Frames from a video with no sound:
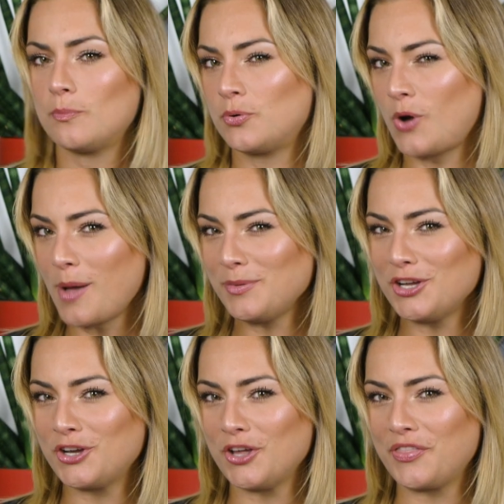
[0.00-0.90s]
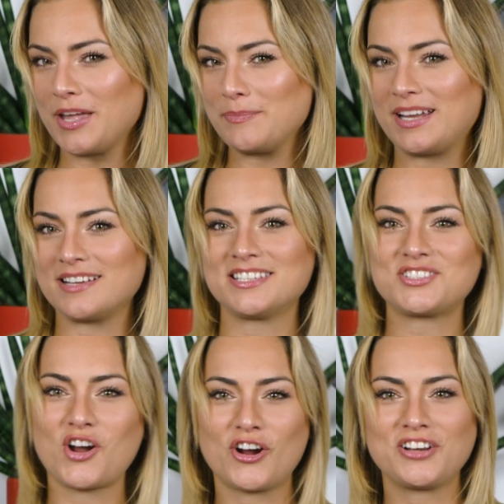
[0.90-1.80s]
Probably a good thing because this
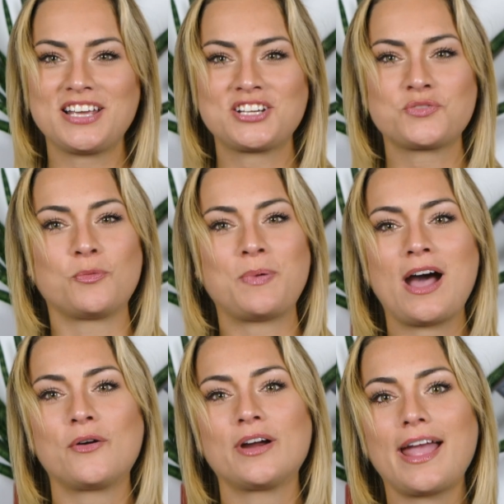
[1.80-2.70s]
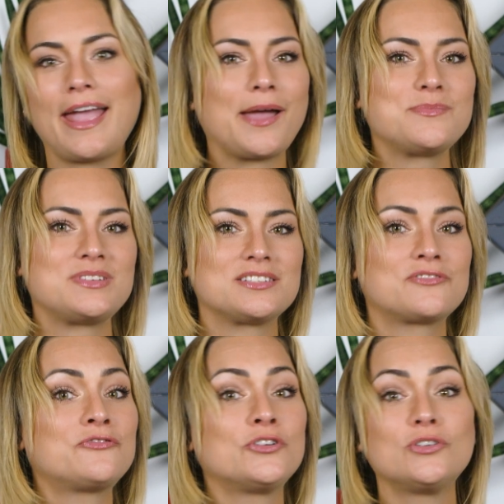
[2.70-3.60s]
architecture will power AMD's
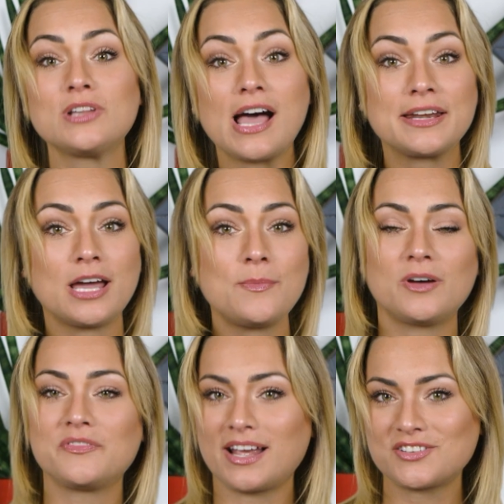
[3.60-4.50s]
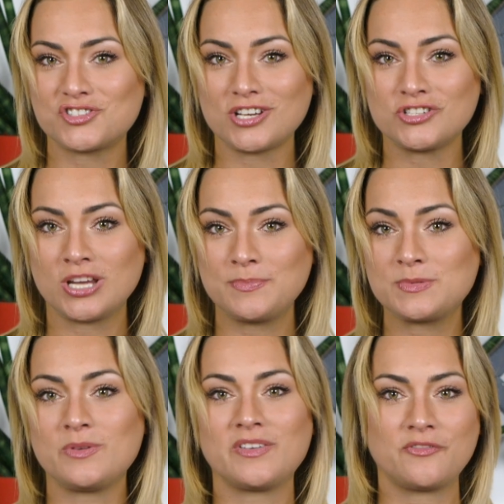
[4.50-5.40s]
full lineup of next-gen chips
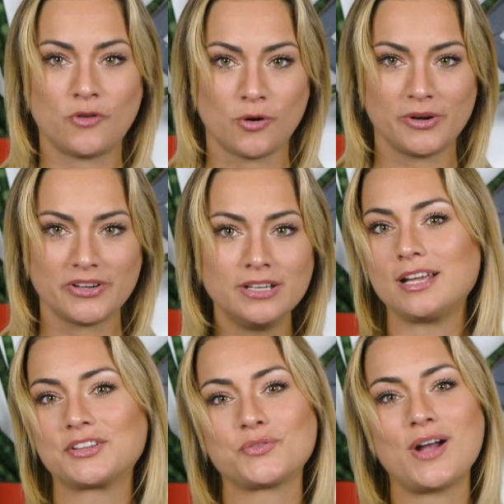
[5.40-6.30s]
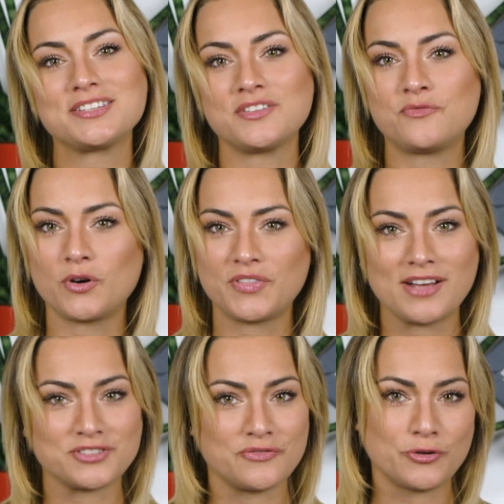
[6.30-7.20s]
moving forward, like the Ryzen
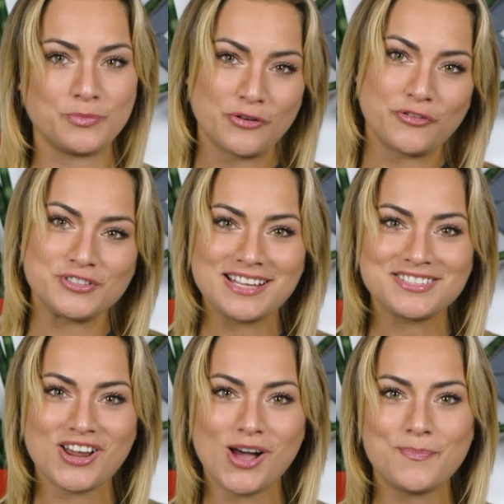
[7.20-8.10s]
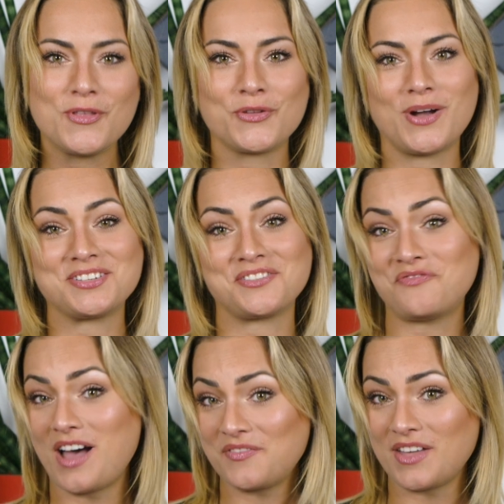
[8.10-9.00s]
4000 Vermeer for desktop, the Ryzen
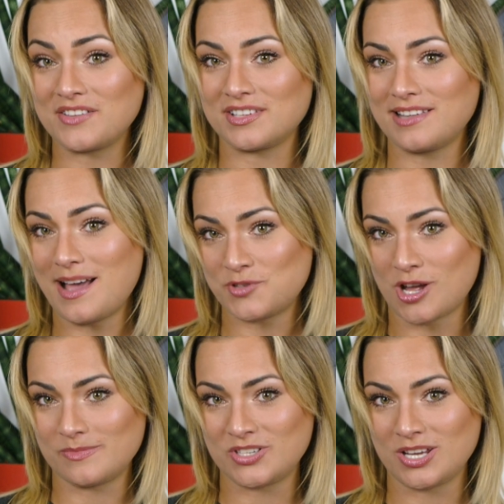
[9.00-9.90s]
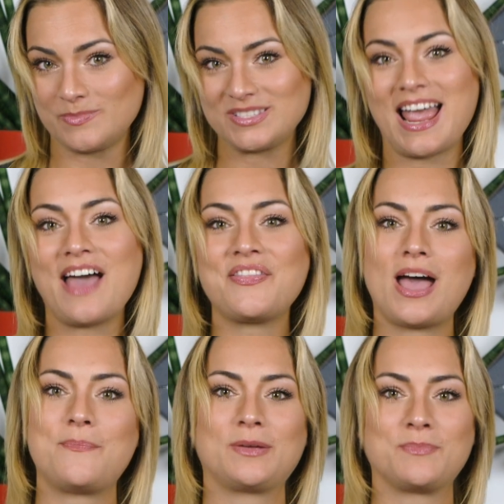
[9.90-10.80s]
5000 laptop chips, and the
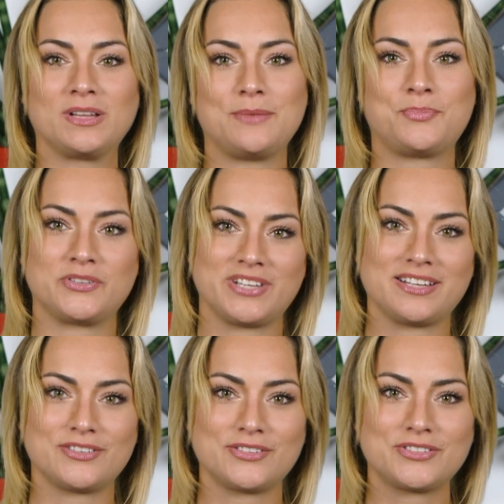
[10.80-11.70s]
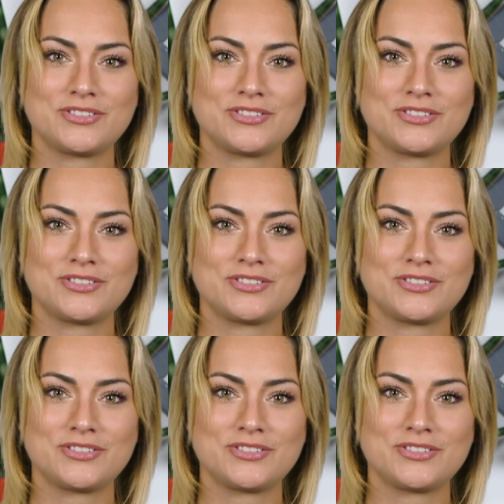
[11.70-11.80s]
EPYC Milan processors.